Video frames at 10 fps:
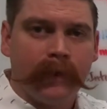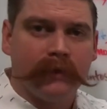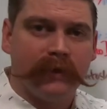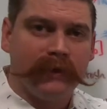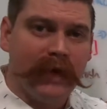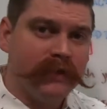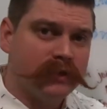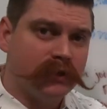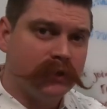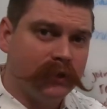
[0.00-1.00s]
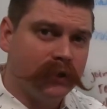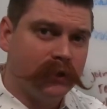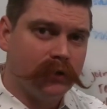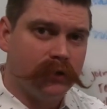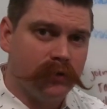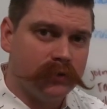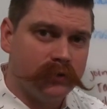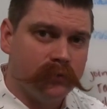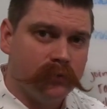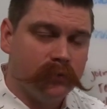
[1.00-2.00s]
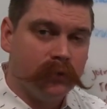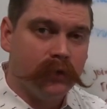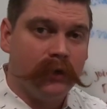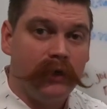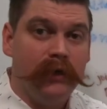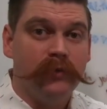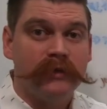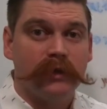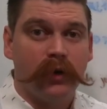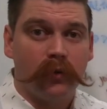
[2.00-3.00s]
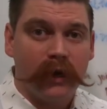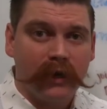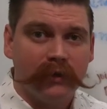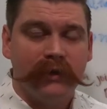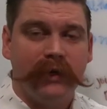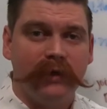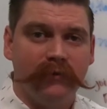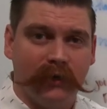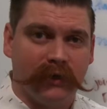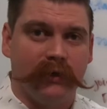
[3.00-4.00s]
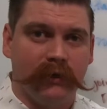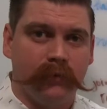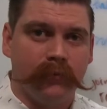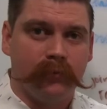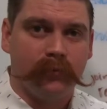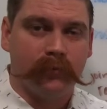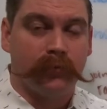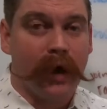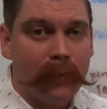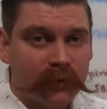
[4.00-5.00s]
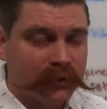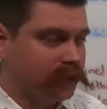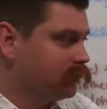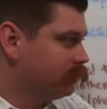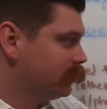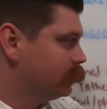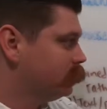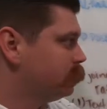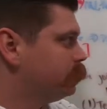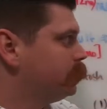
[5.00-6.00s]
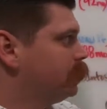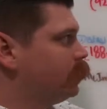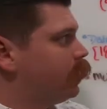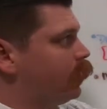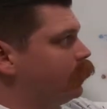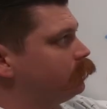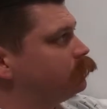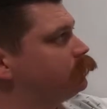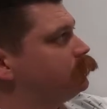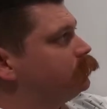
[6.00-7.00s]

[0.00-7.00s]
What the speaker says: the Ninth Circuit concludes that he was correctly convicted, properly convicted, of